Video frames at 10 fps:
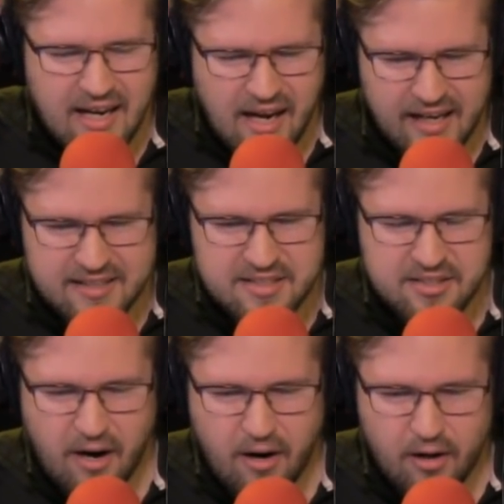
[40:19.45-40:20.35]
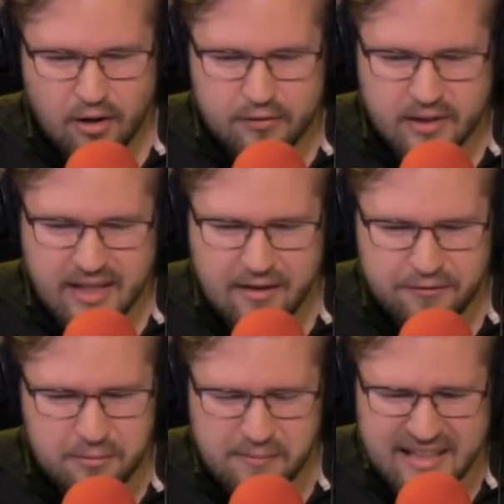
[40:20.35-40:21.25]
I can start all over again
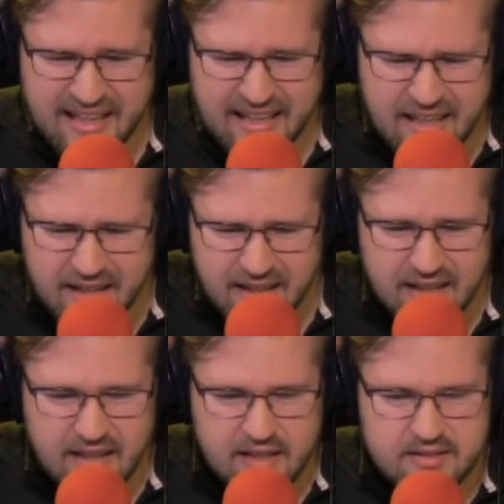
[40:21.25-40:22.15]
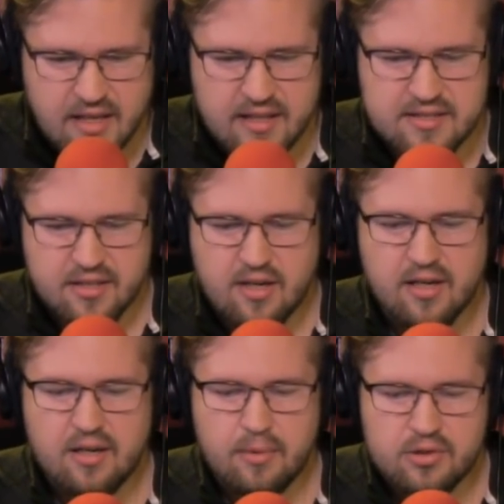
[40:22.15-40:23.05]
from the beginning? Niayan's
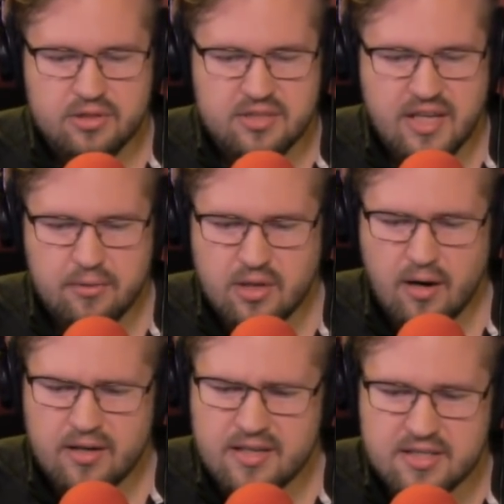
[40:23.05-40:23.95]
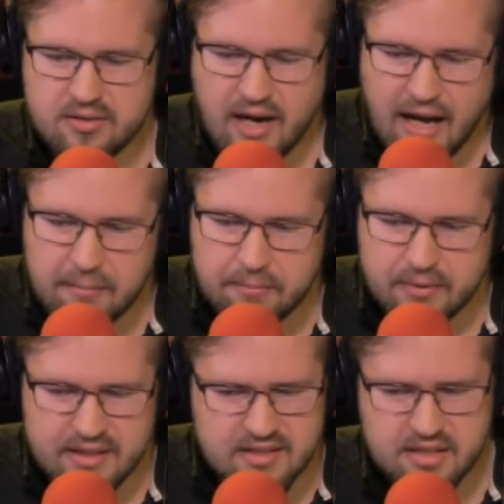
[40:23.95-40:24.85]
current emotional state was hard to describe.
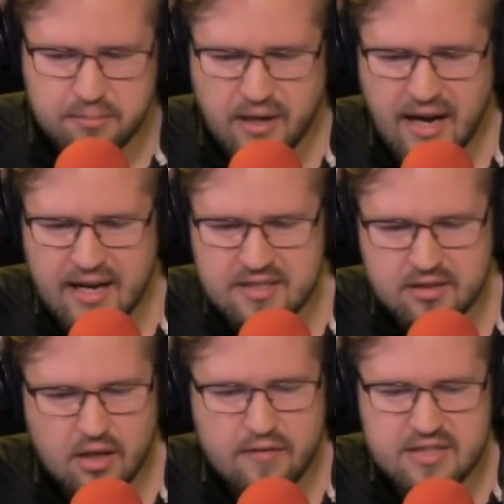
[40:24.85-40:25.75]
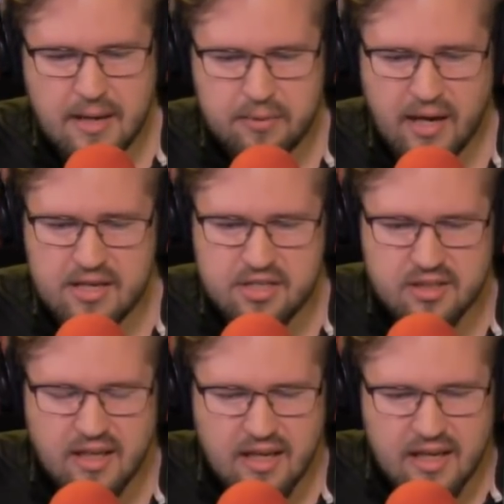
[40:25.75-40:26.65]
Pleasant surprise, nervous
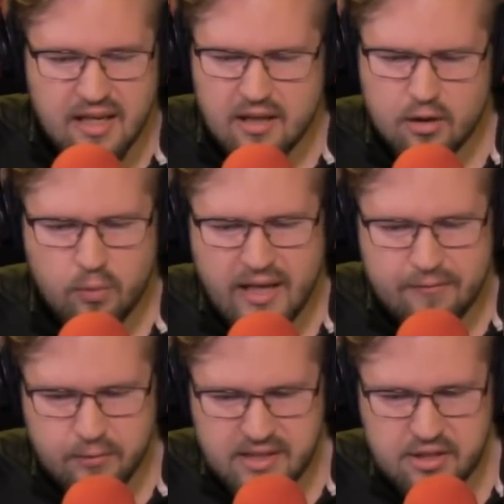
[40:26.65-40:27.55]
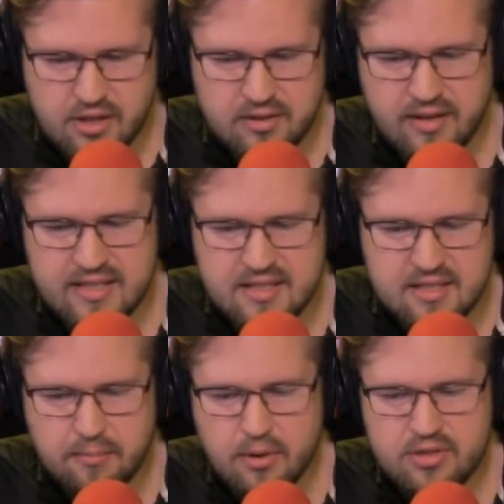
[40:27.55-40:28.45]
apprehension, interweaved with each other as his
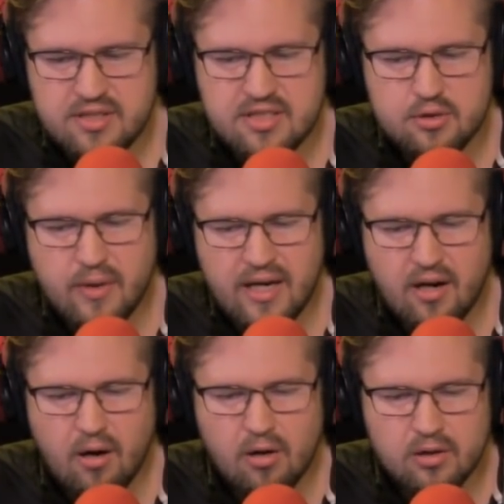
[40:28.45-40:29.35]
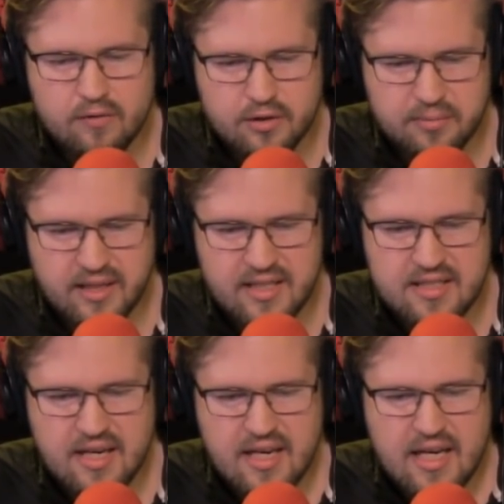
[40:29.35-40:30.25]
emotions swayed all over the place.
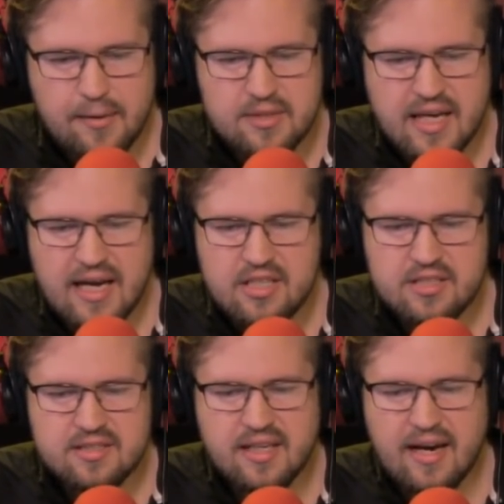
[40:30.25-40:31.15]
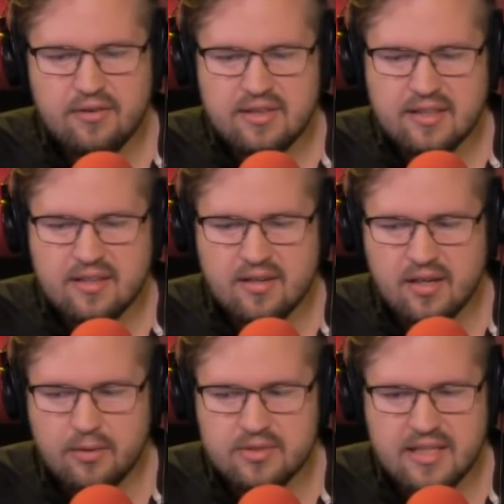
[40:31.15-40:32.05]
He was anxious that everything
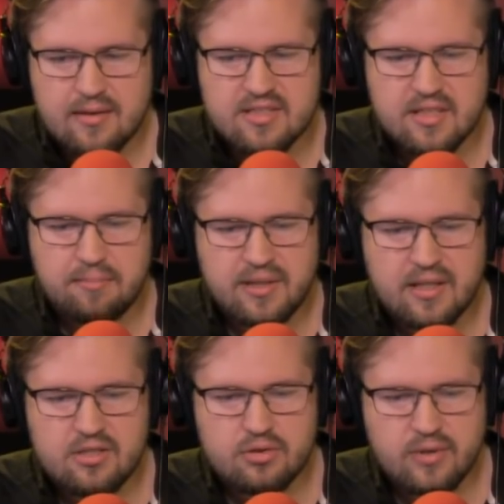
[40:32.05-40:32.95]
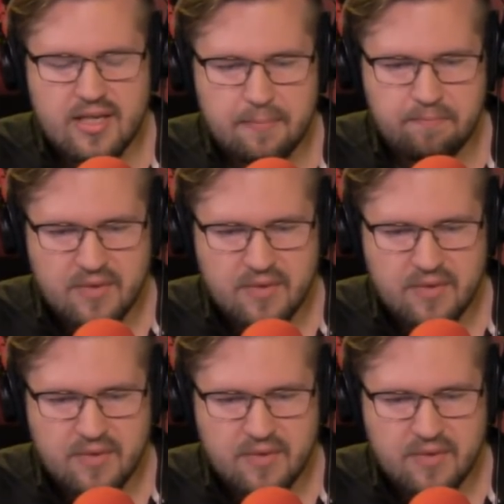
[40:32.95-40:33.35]
occurring was now simply a dream.